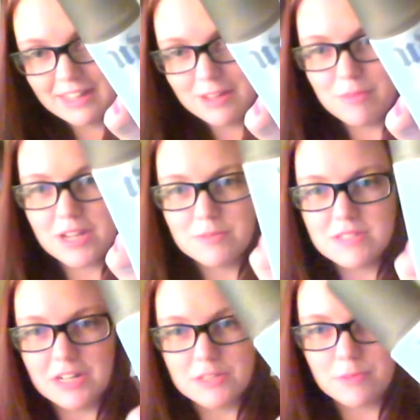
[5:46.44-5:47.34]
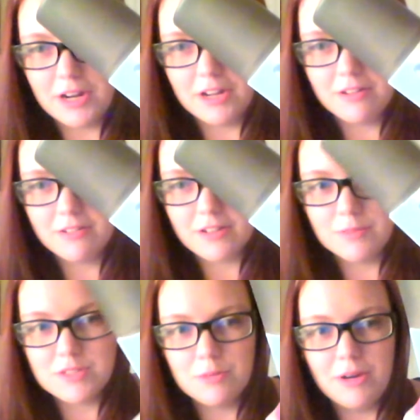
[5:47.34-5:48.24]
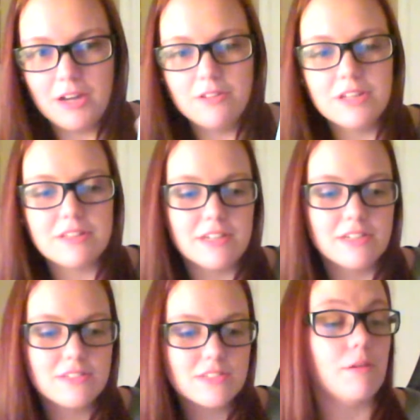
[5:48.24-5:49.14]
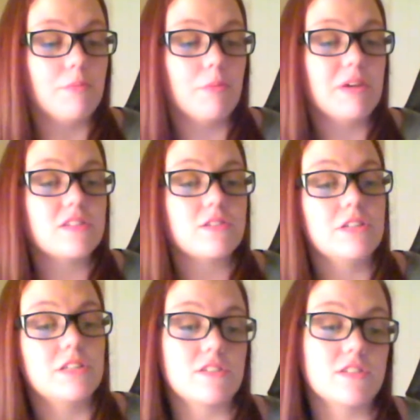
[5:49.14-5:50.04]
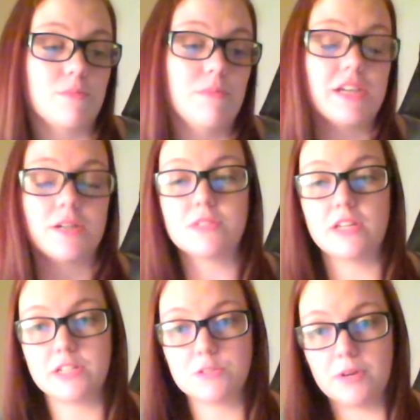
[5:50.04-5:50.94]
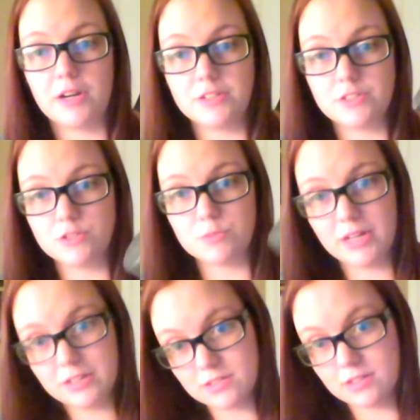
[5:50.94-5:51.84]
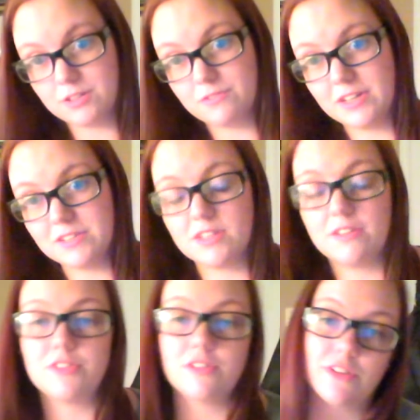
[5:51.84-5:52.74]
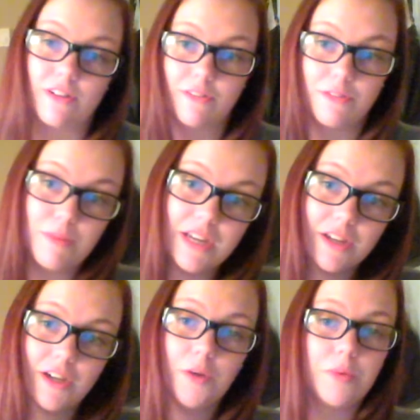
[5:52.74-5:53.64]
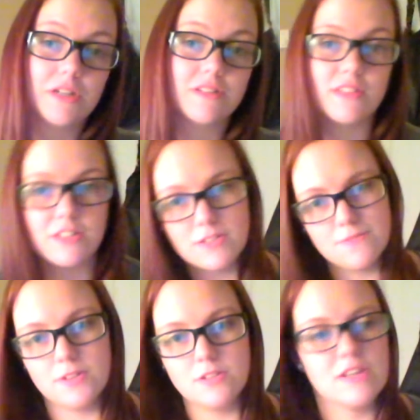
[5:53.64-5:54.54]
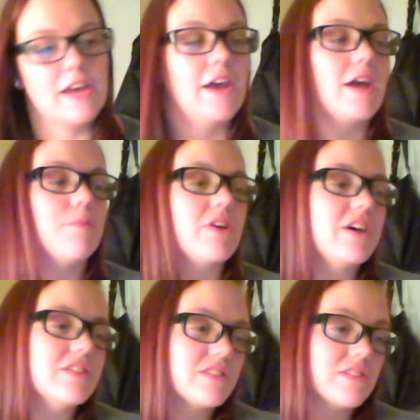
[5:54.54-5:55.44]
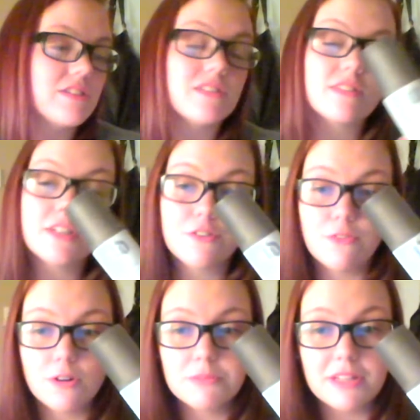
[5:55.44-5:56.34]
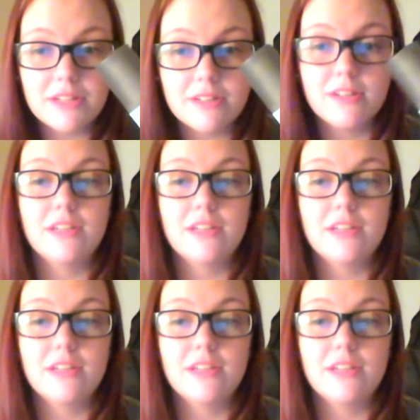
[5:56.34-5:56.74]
makeup setting spray. Comes in a bottle like this, but basically this is a makeup setting spray, so you spray this on your face after you're done with your makeup, and it sets it for the day, and because it's a De-Slick formula,